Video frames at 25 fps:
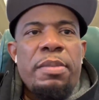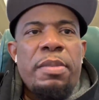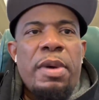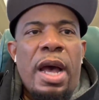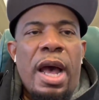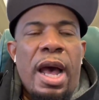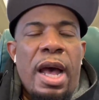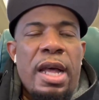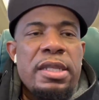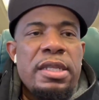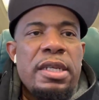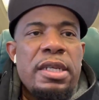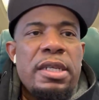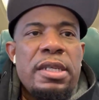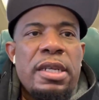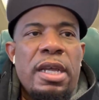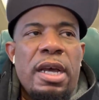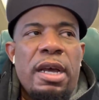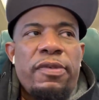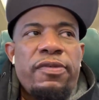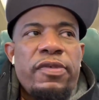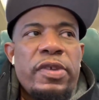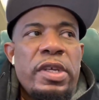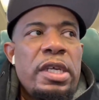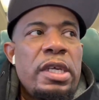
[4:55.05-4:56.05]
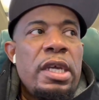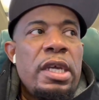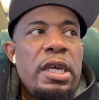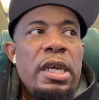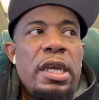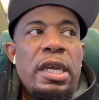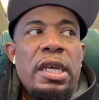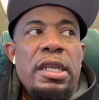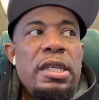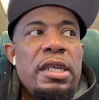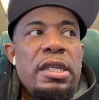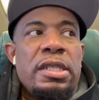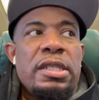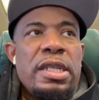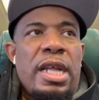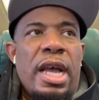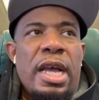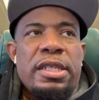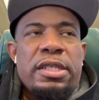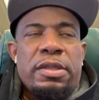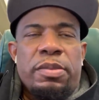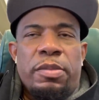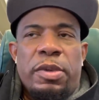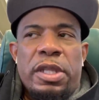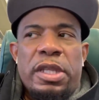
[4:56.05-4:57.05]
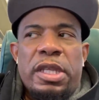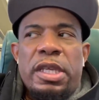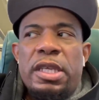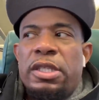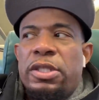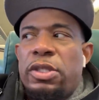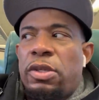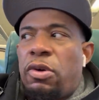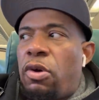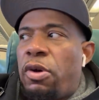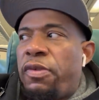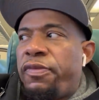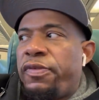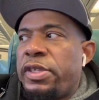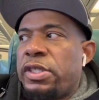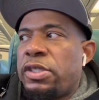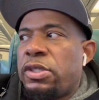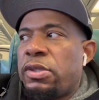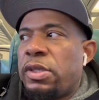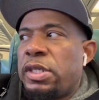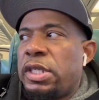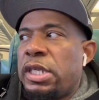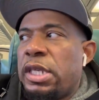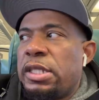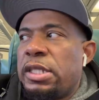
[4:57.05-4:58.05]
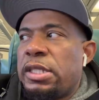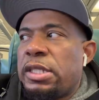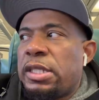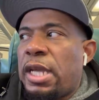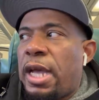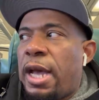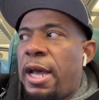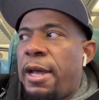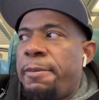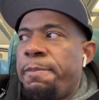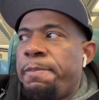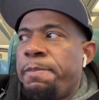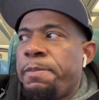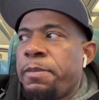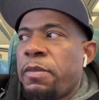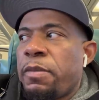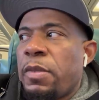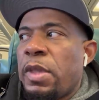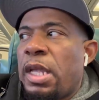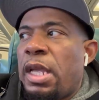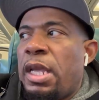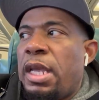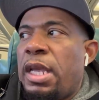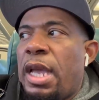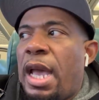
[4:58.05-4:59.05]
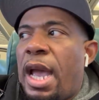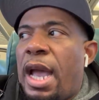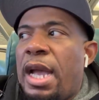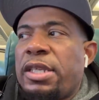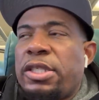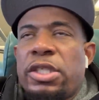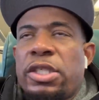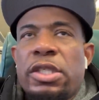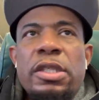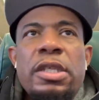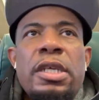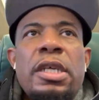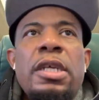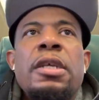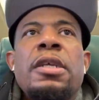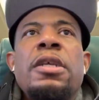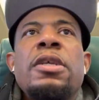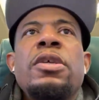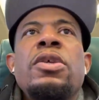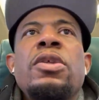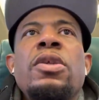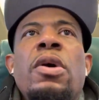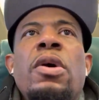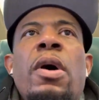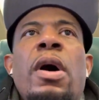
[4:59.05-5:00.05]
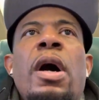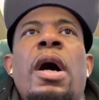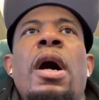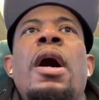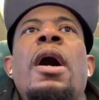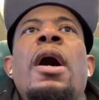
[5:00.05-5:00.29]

But oddly enough, He does not smother his offense on the inside. He actually, you know,